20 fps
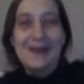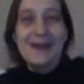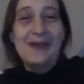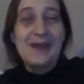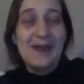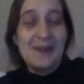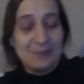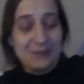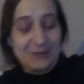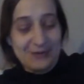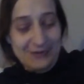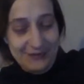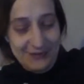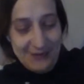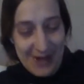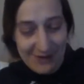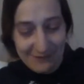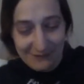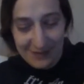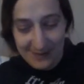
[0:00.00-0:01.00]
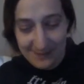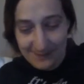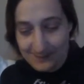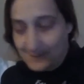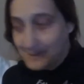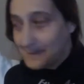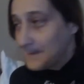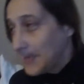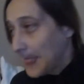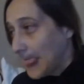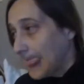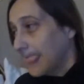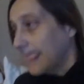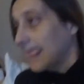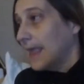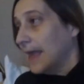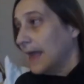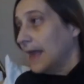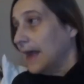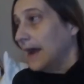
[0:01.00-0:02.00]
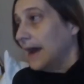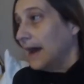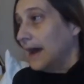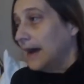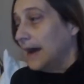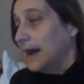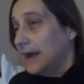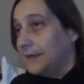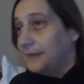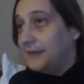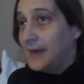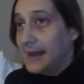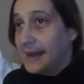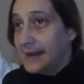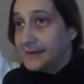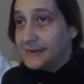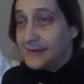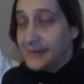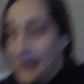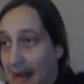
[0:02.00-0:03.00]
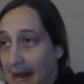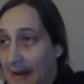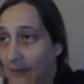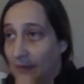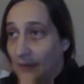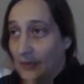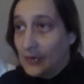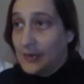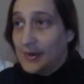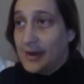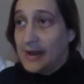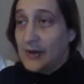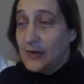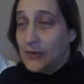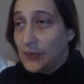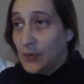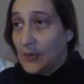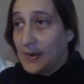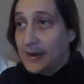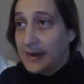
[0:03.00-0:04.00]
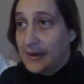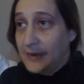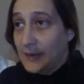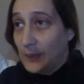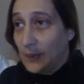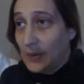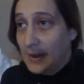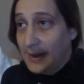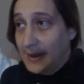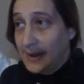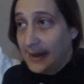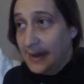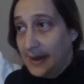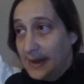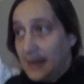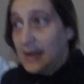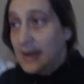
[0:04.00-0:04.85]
number 7, things that I learned in 2020